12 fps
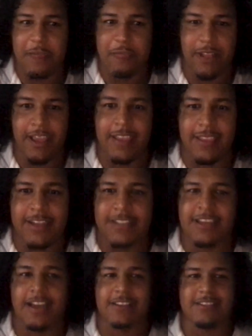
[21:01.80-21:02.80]
play, and then he
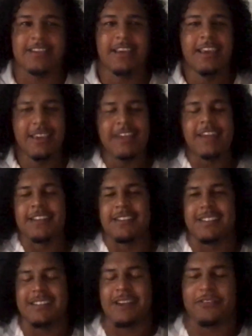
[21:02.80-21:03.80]
talks. He does
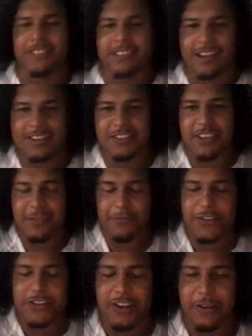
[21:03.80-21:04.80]
he definitely talk shit
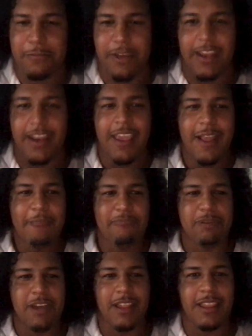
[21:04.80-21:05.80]
for sure. But,
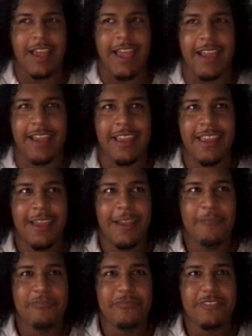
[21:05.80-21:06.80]
but like,
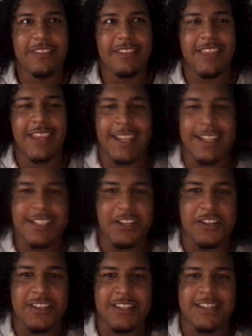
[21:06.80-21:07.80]
then it
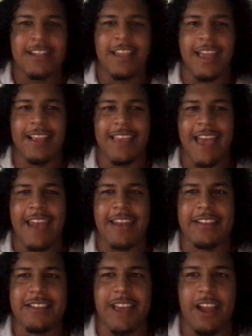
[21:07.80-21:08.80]
turns into like that, and
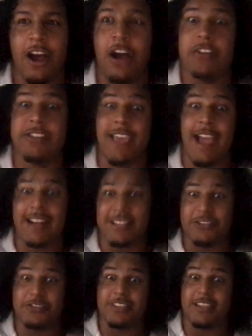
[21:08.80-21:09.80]
he's like, "Oh, Zach,
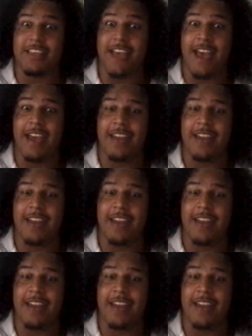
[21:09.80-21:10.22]
did you see that?"